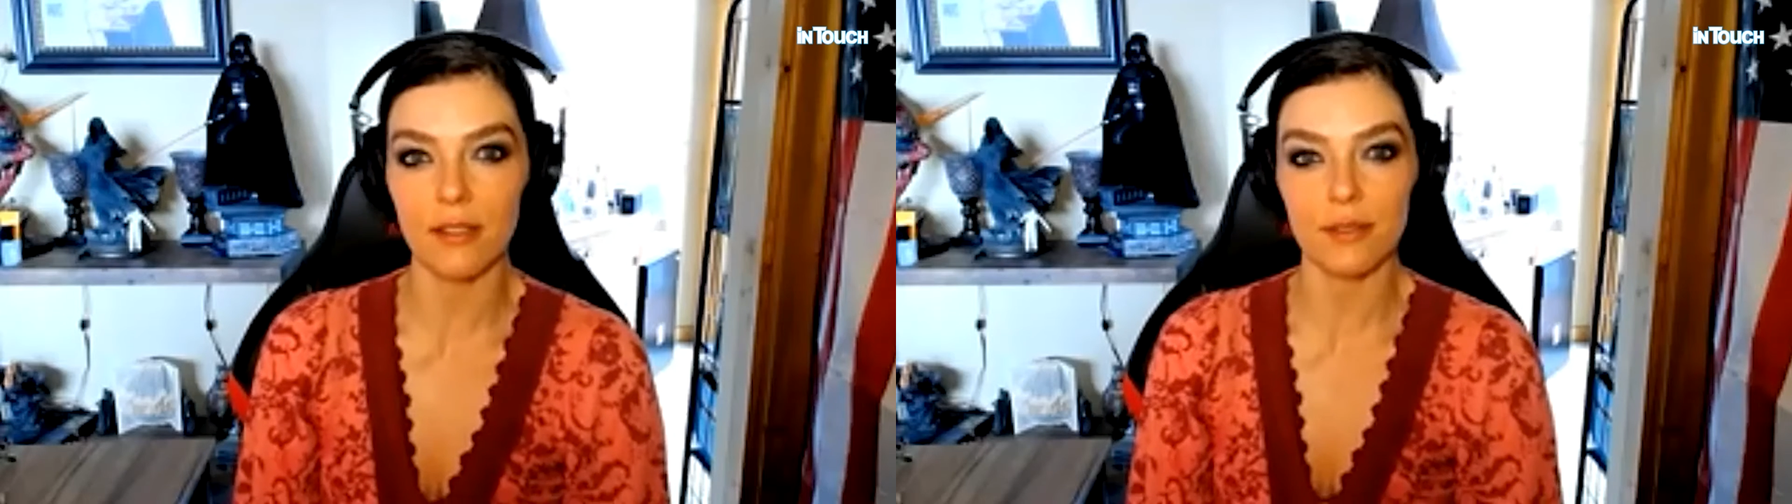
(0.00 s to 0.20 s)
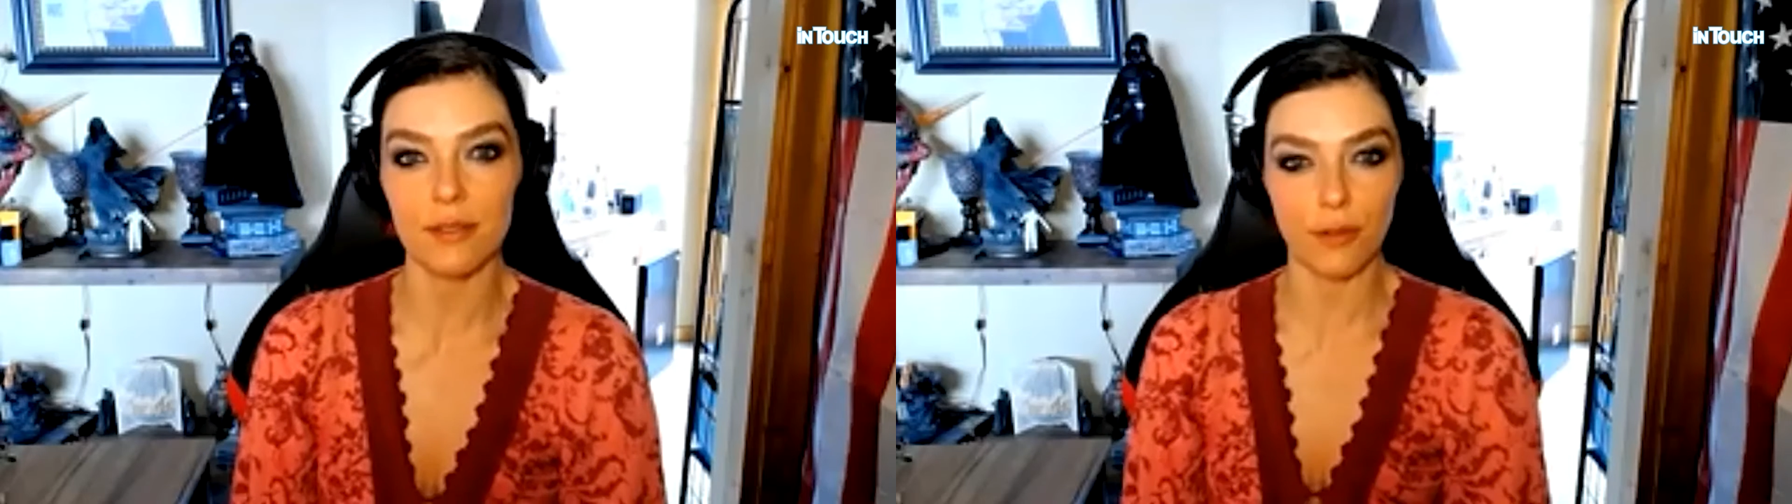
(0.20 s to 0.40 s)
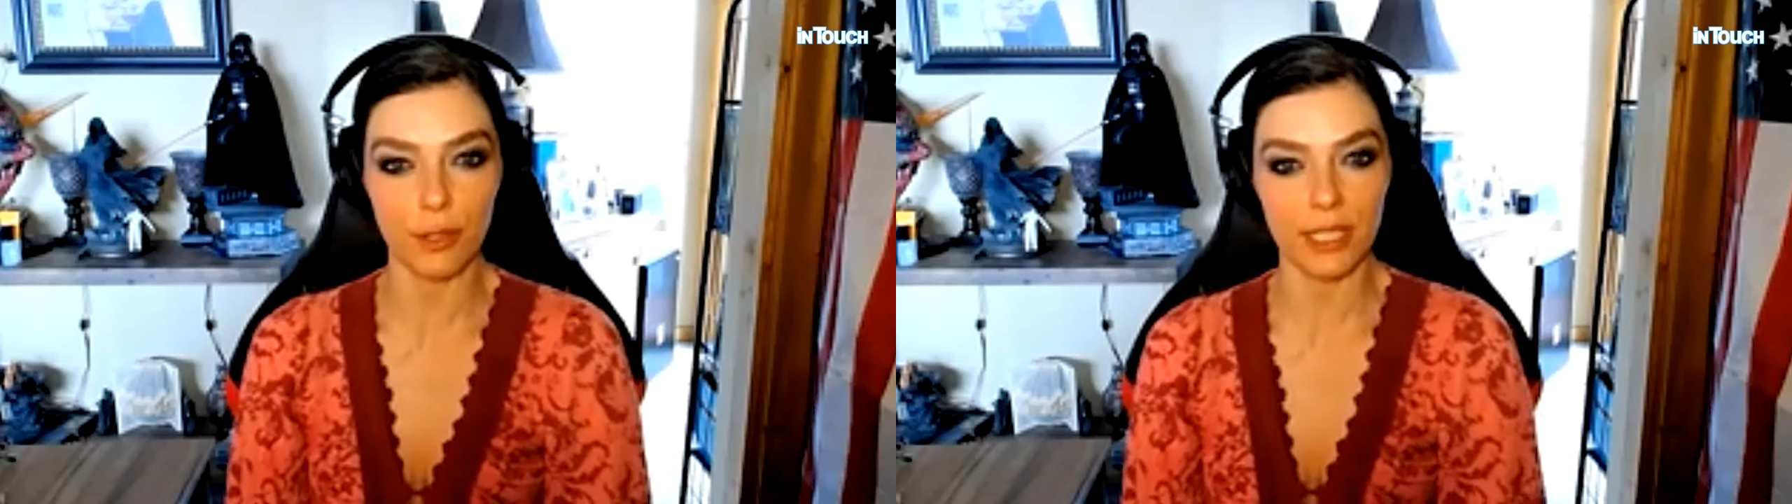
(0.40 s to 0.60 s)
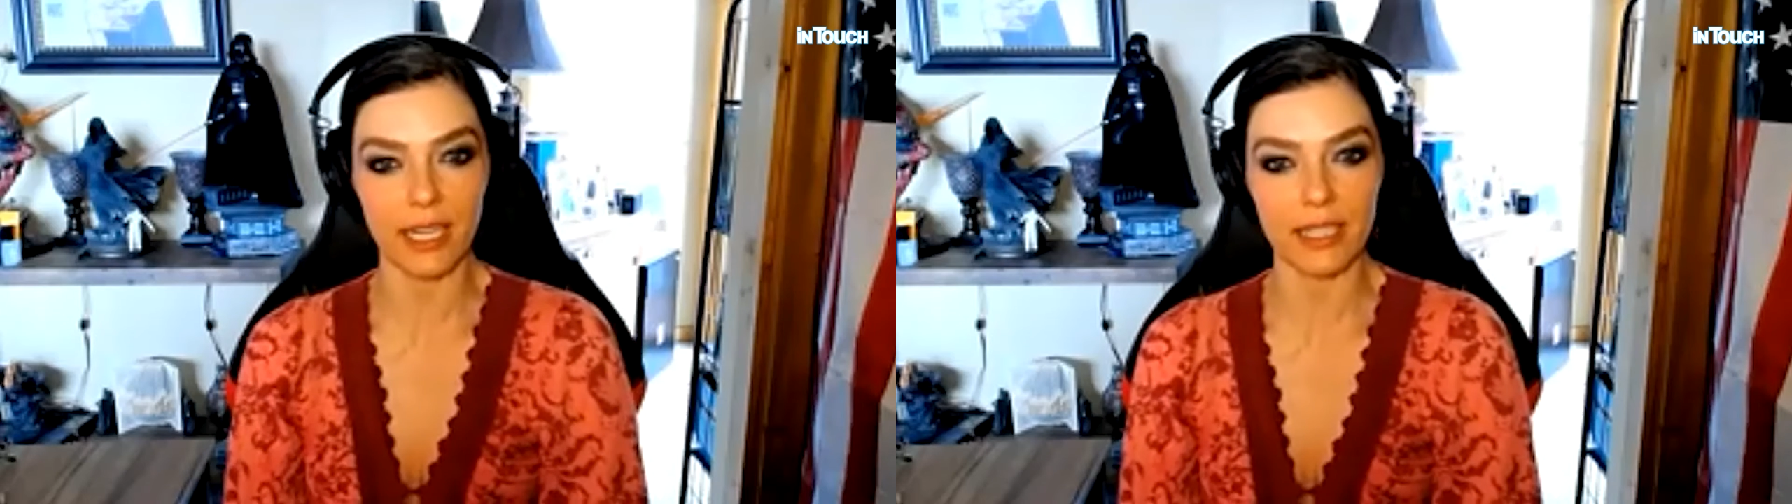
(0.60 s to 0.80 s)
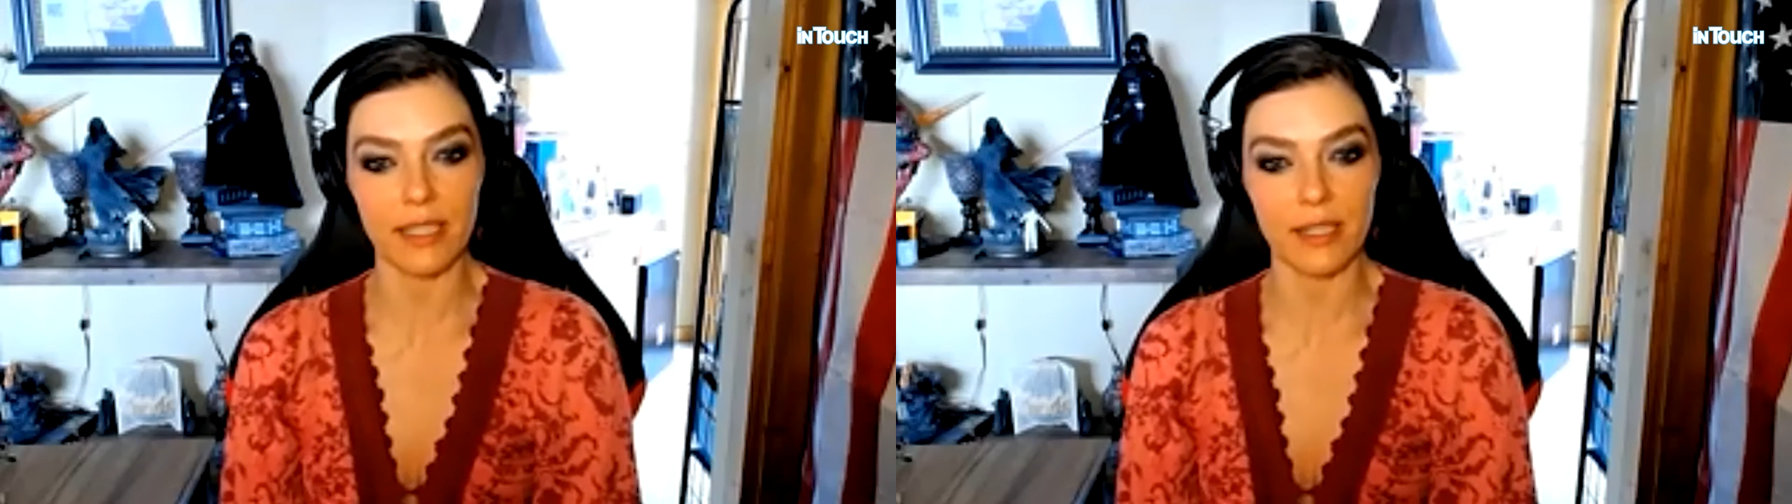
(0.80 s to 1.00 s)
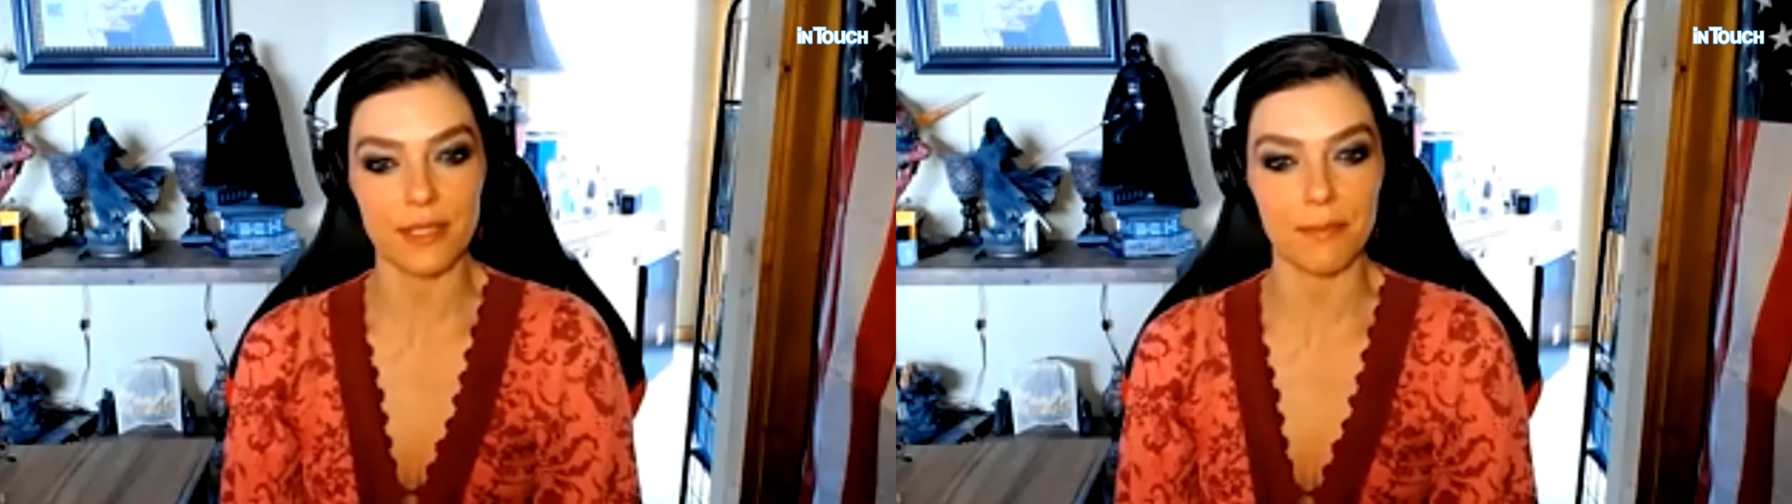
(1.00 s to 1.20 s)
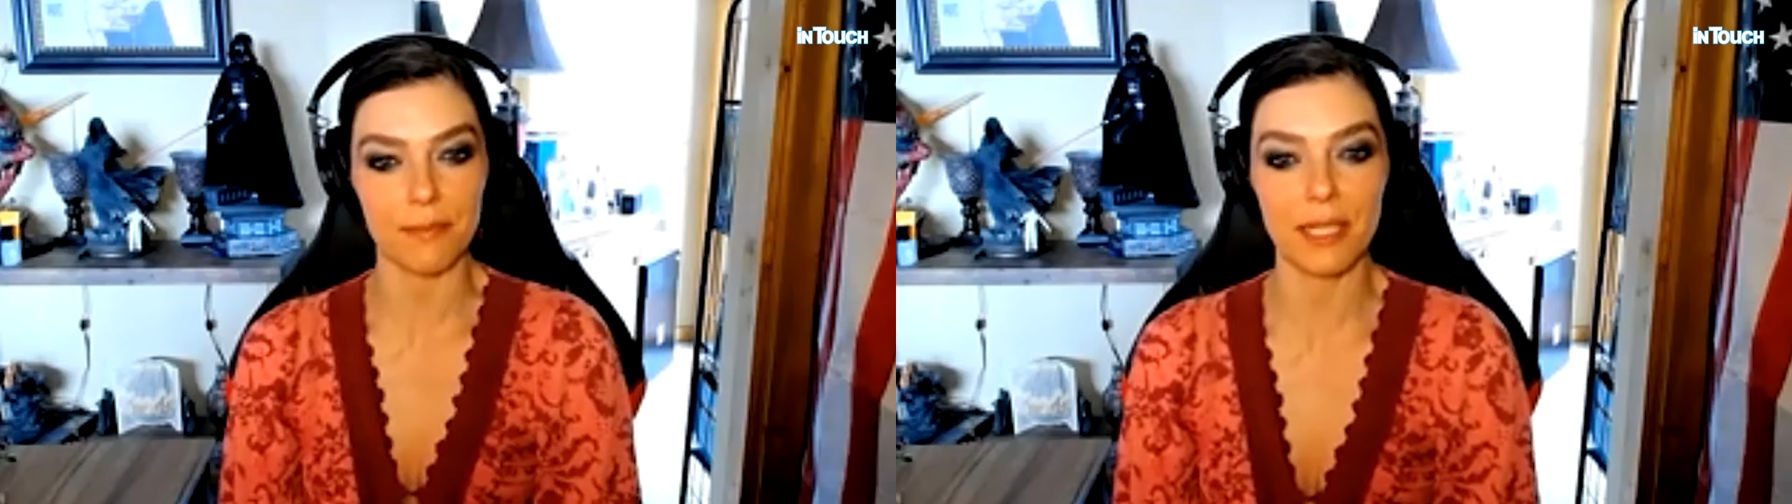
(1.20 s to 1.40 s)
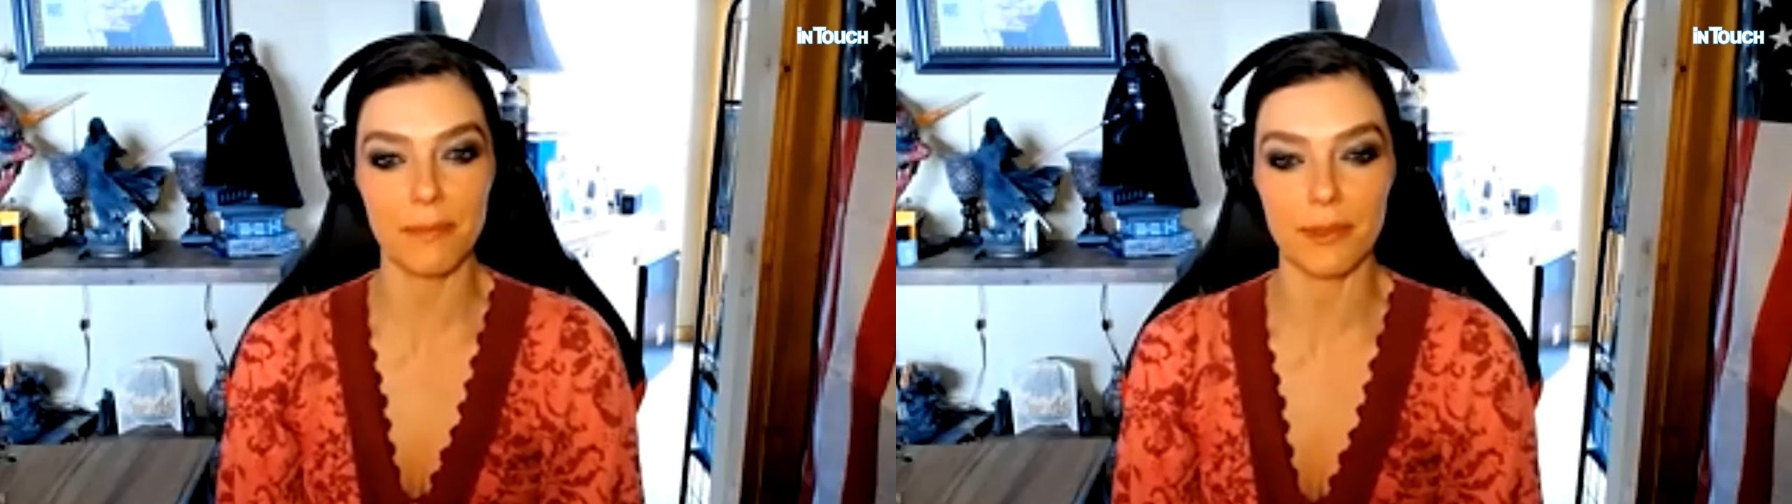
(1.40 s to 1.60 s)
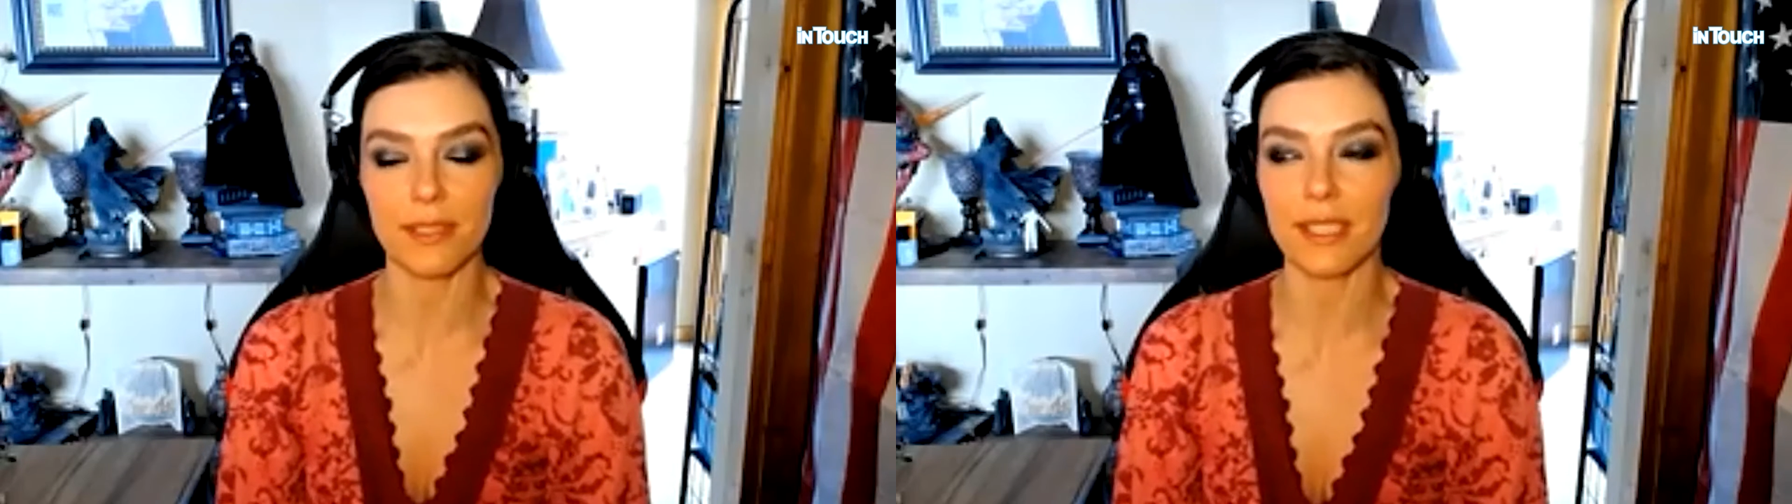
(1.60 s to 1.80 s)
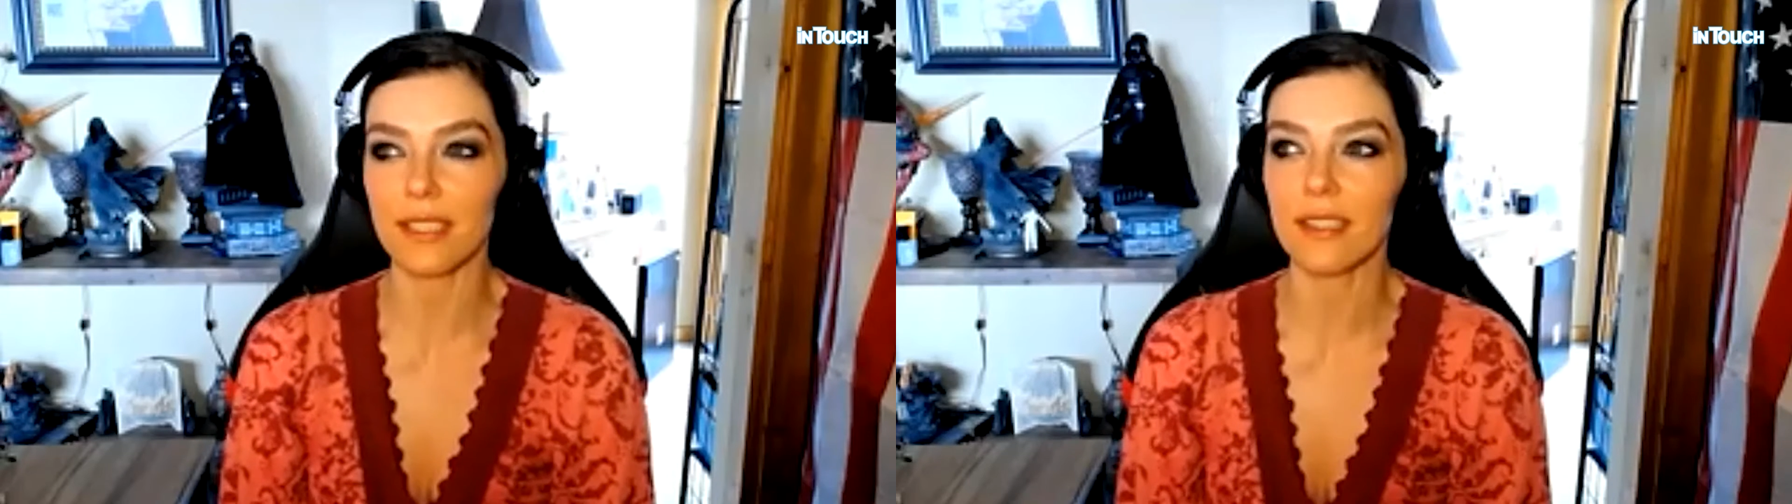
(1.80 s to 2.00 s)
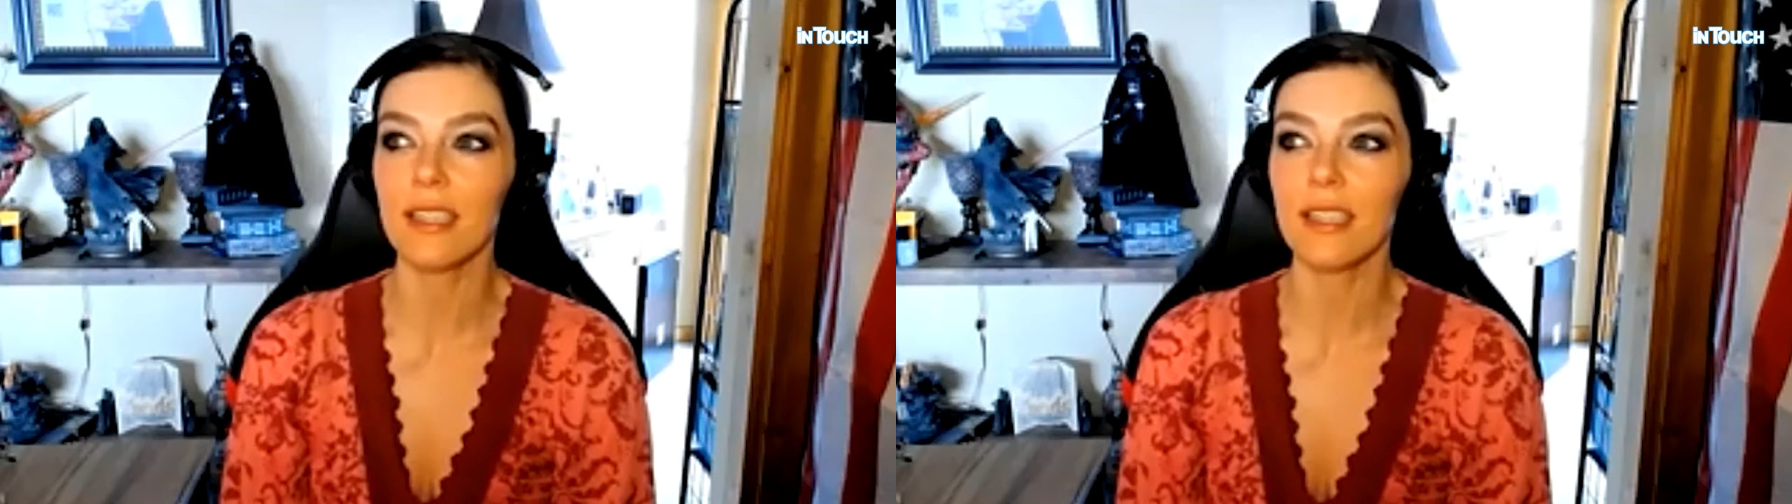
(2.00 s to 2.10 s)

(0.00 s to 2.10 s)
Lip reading: There was 49,000 people there.